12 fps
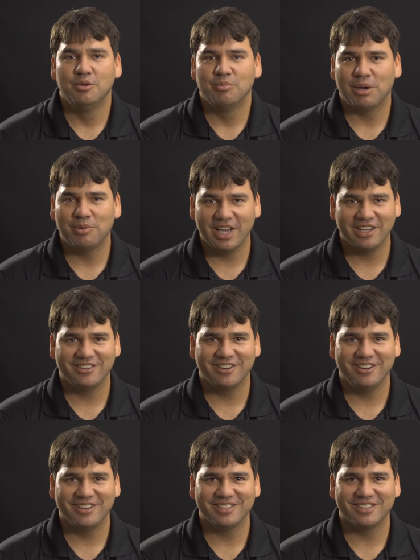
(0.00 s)
Papa
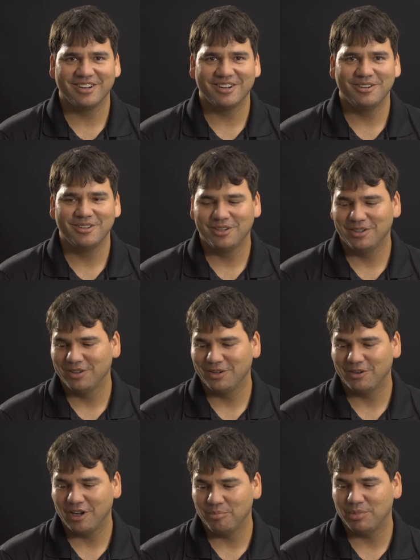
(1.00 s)
Hector is our
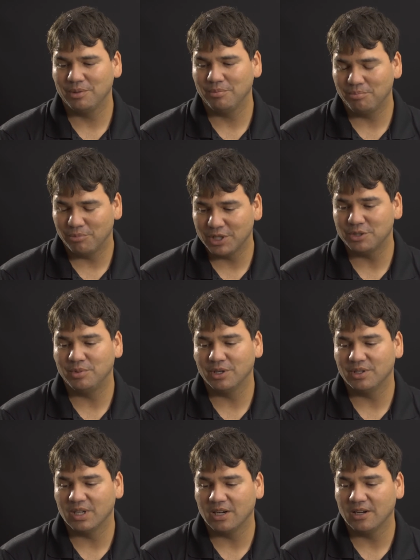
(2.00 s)
great bridge
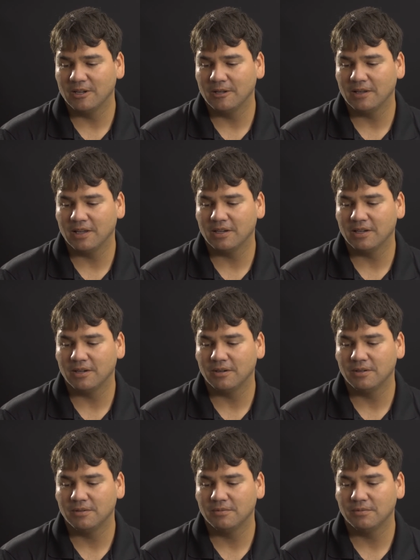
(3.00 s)
builder and uh,
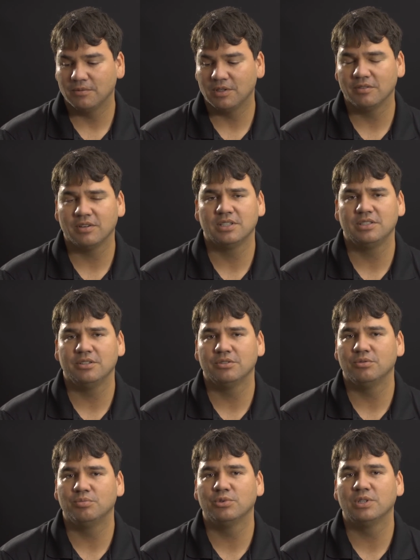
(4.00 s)
one of our senior
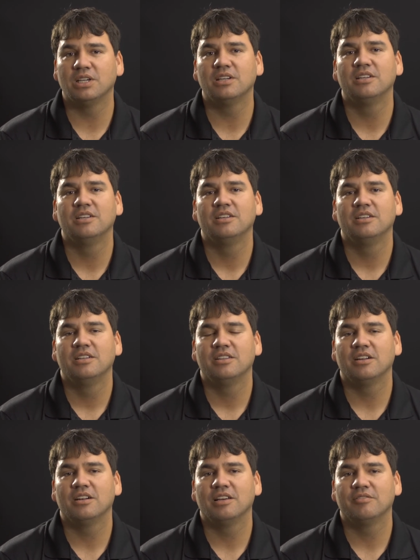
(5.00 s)
tupuna
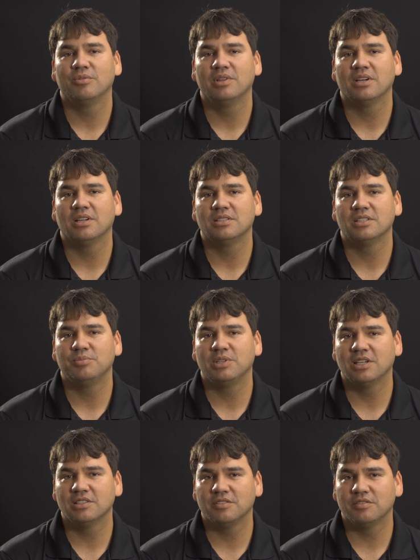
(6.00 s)
that are left with us. It's
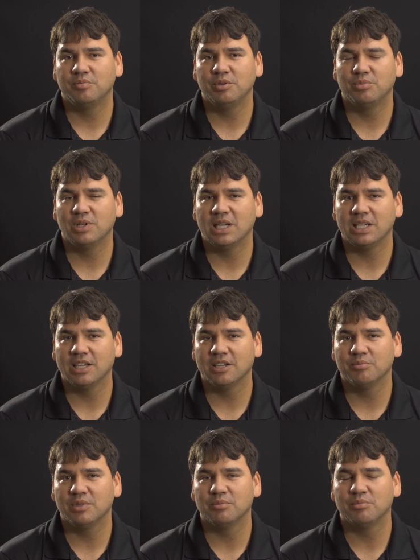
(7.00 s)
because of people like
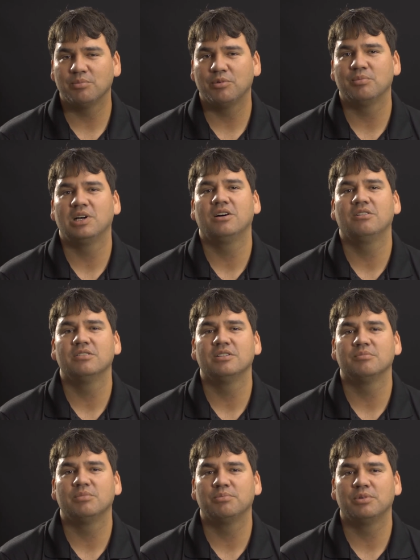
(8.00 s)
him and Papa Mau
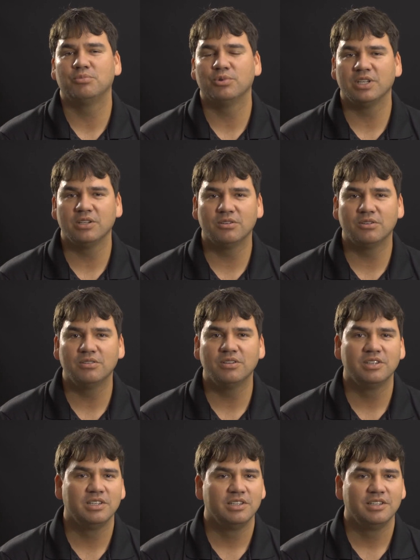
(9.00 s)
and Papa Puaniho
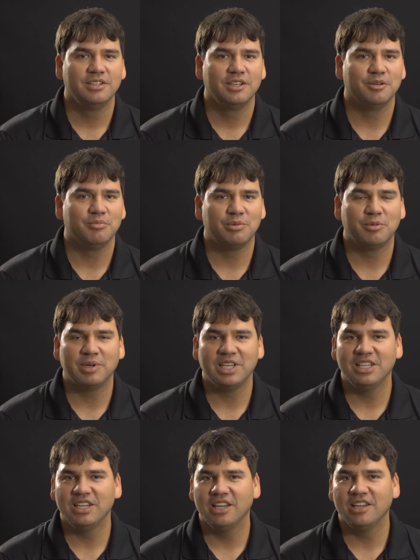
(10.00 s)
and Mama
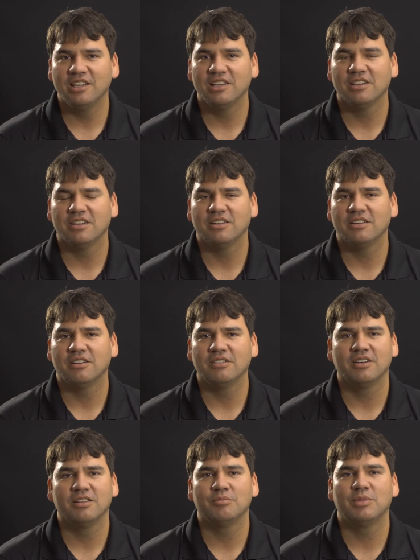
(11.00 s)
Mahine and all
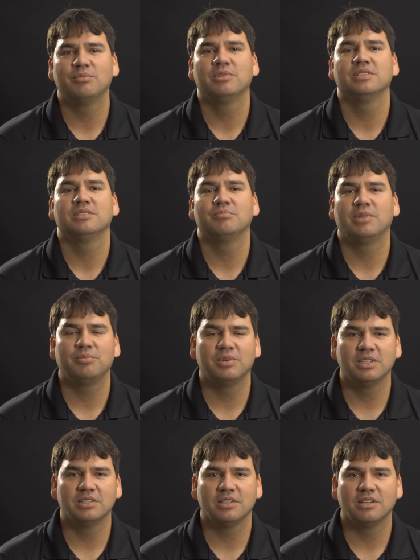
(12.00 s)
the other mamas and
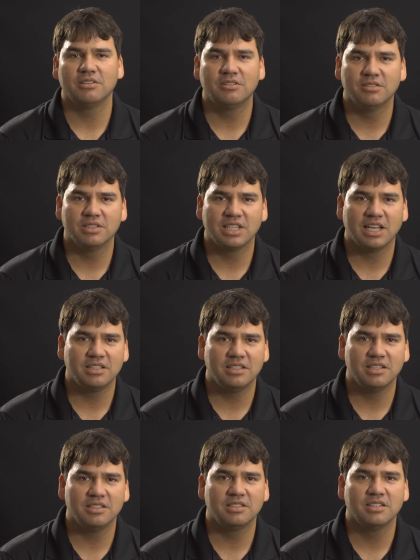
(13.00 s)
papas and uncles and
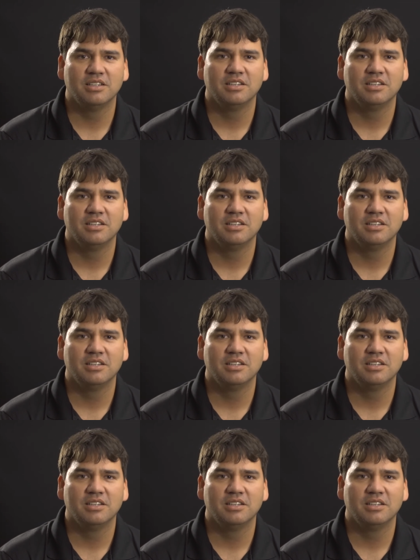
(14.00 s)
aunties